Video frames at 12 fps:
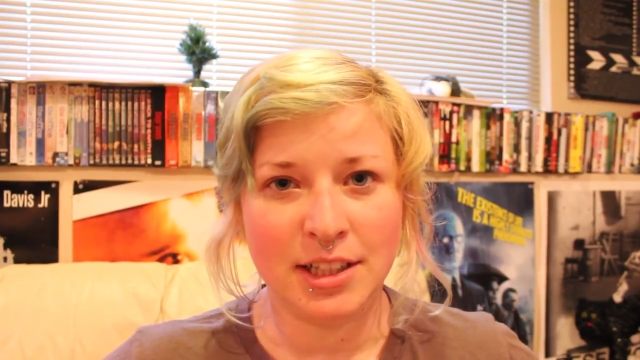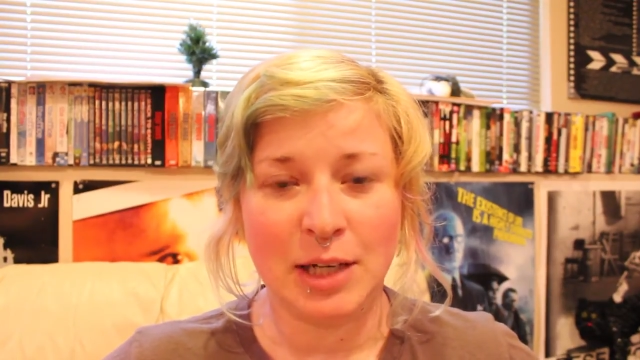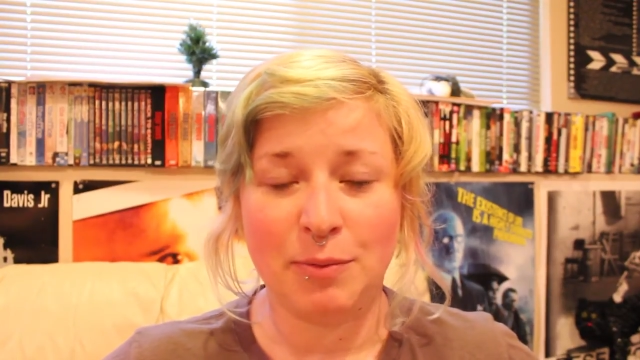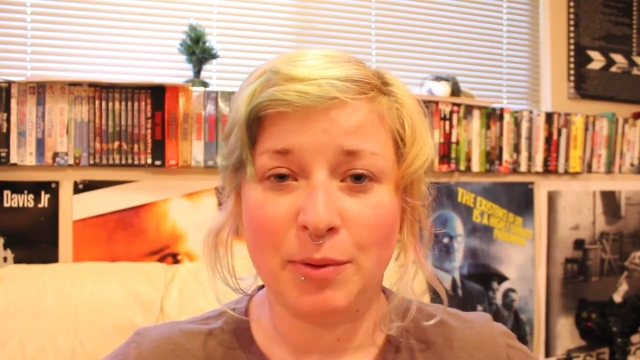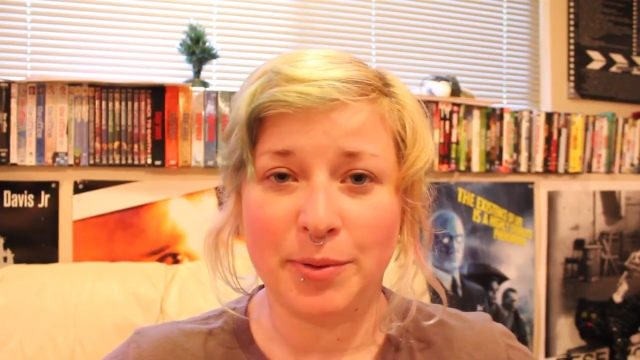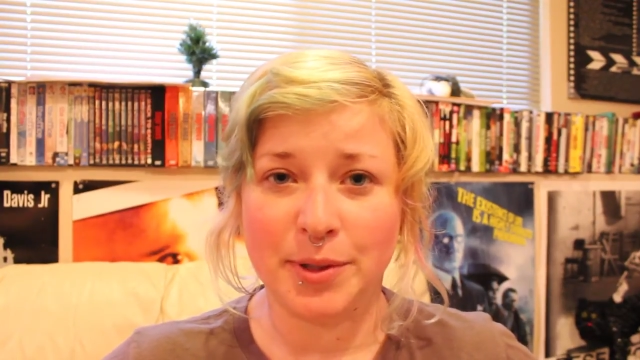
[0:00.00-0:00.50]

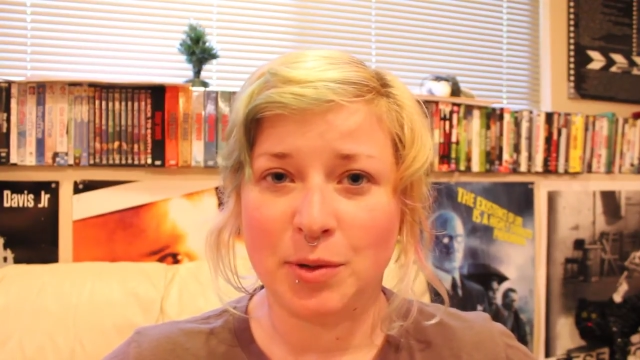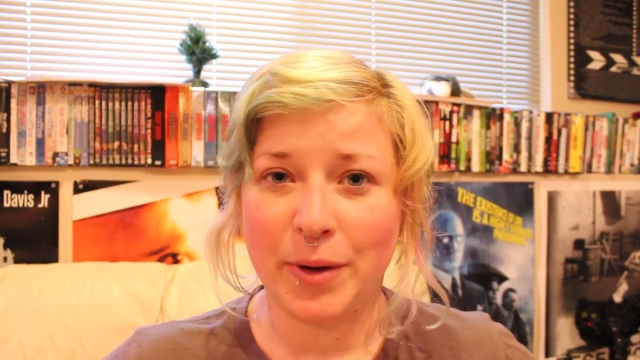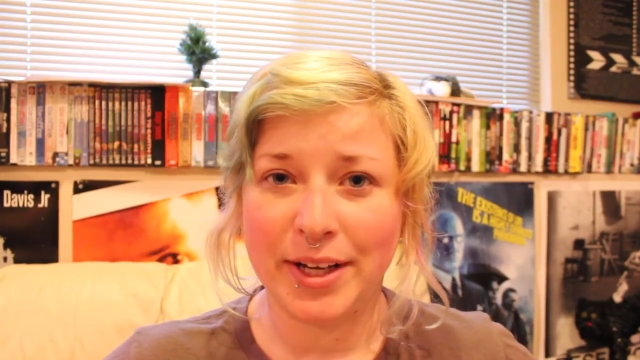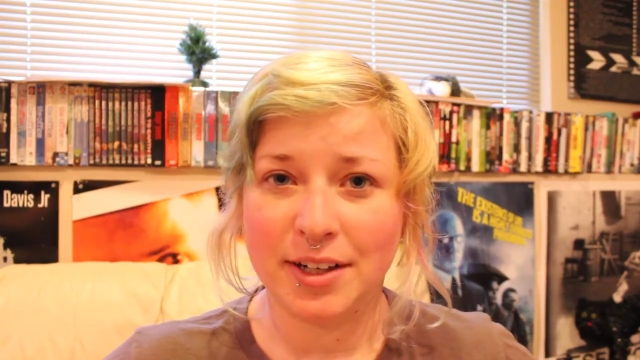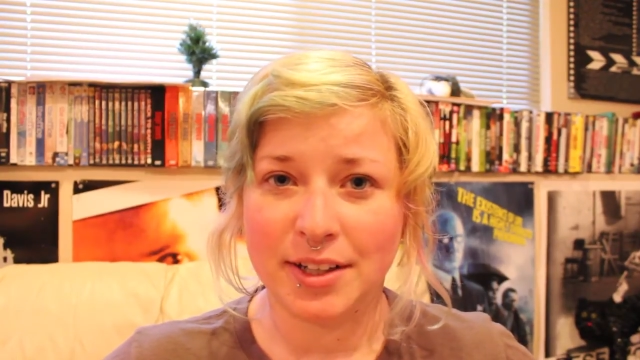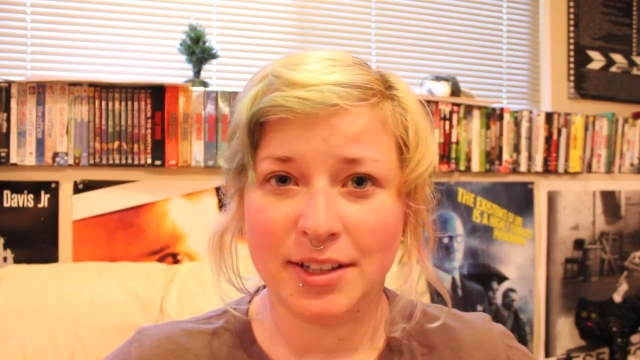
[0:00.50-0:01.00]
and we were going to
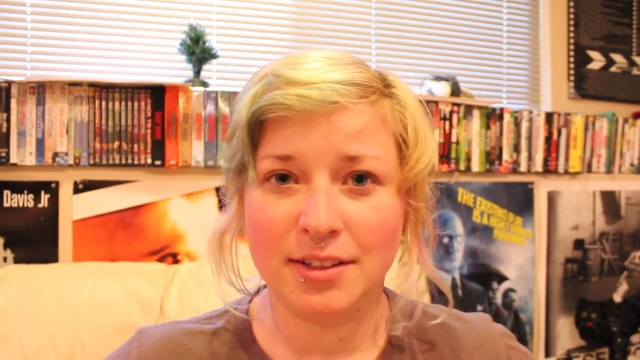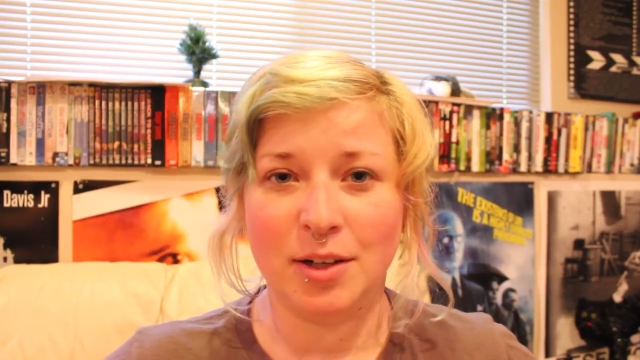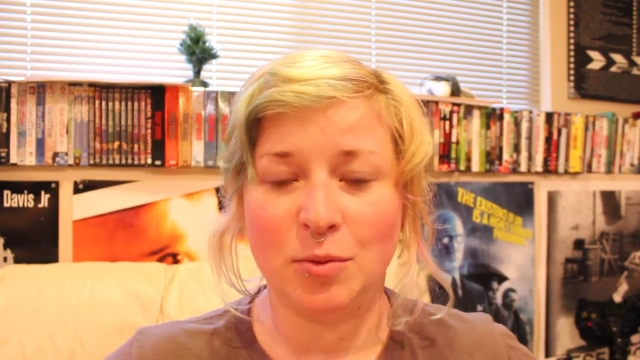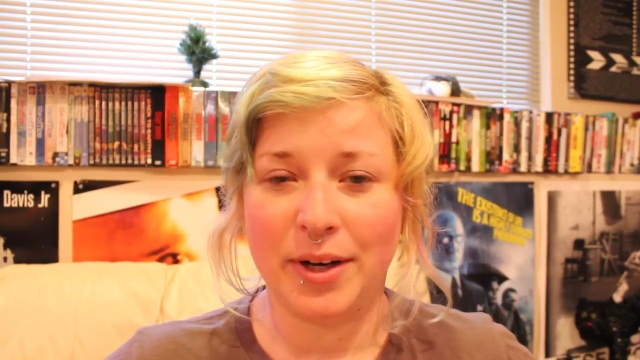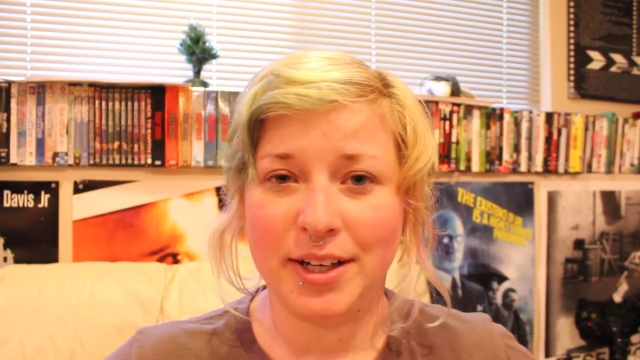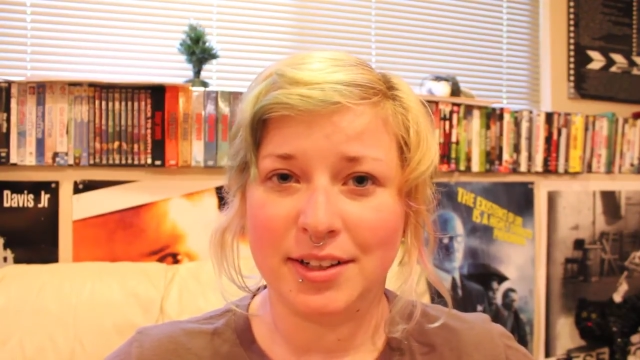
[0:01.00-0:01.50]
wait on it
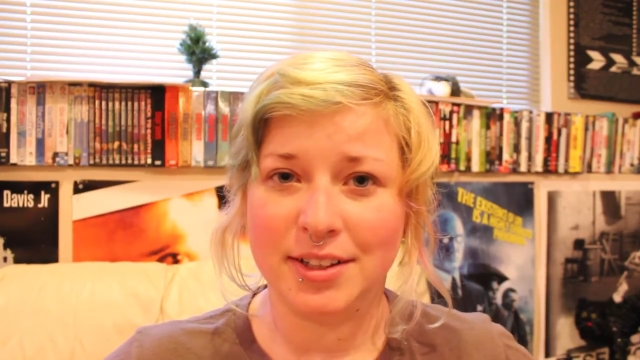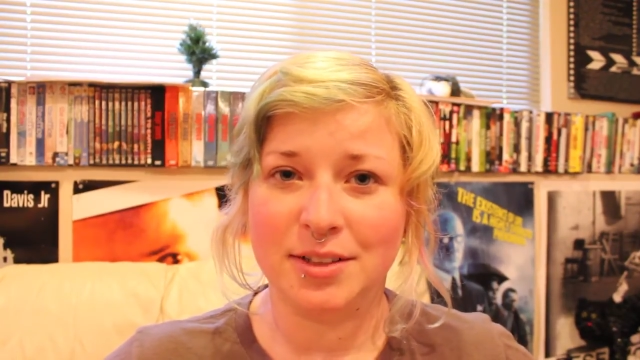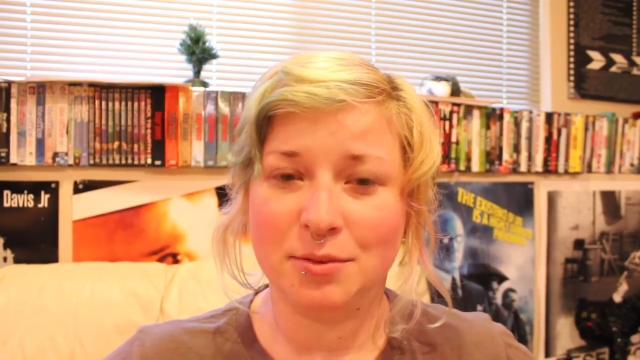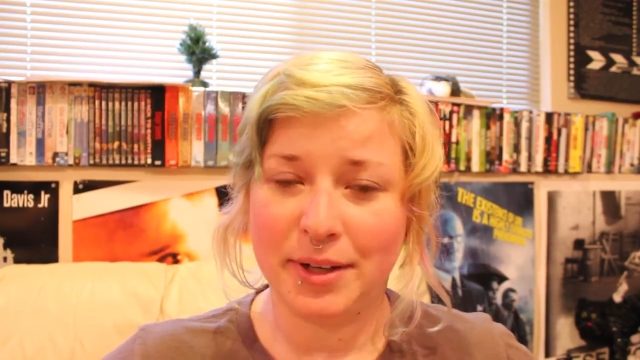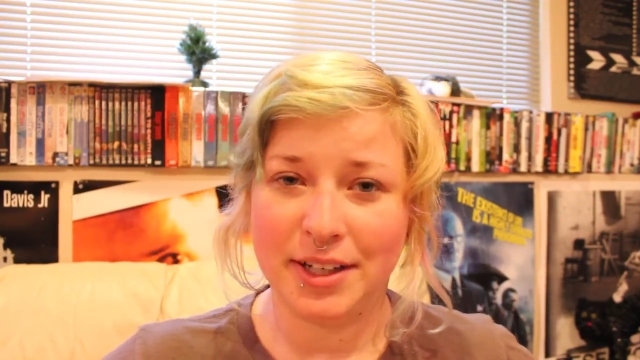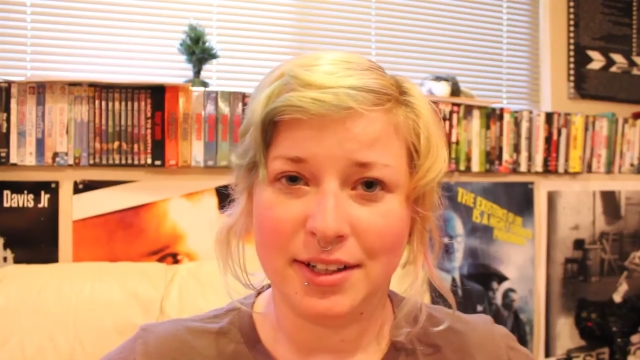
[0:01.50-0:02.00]
and wait on it
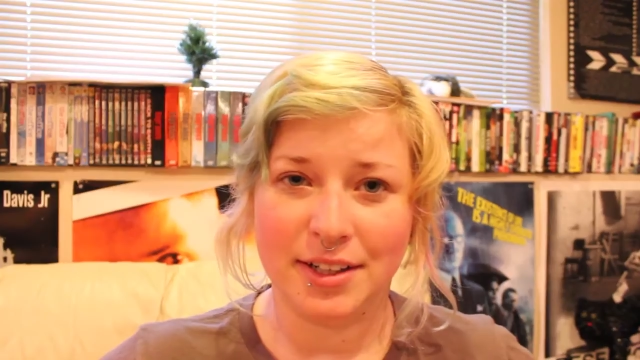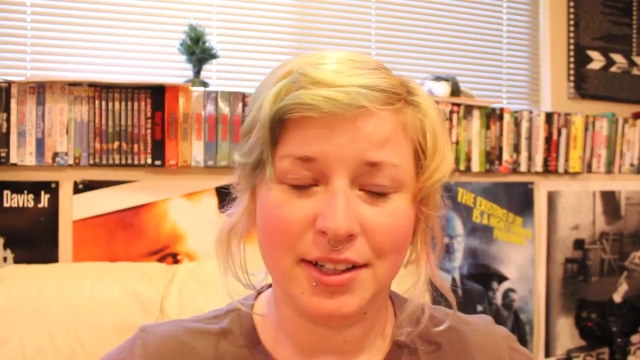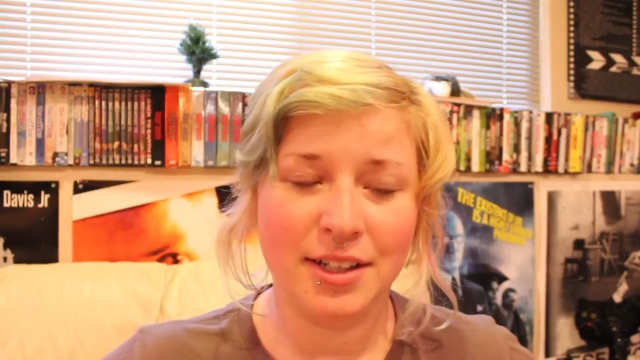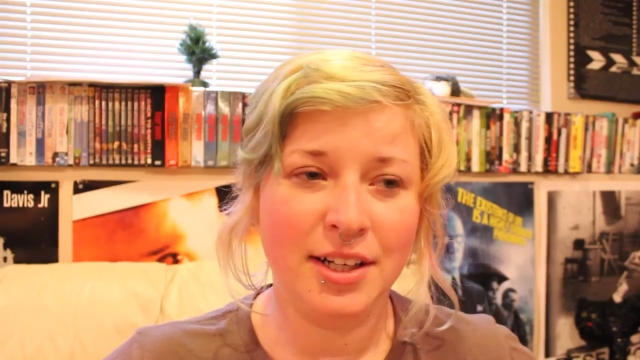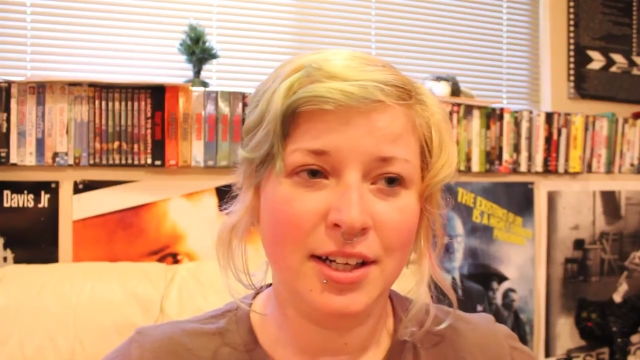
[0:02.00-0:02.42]
and wait on it.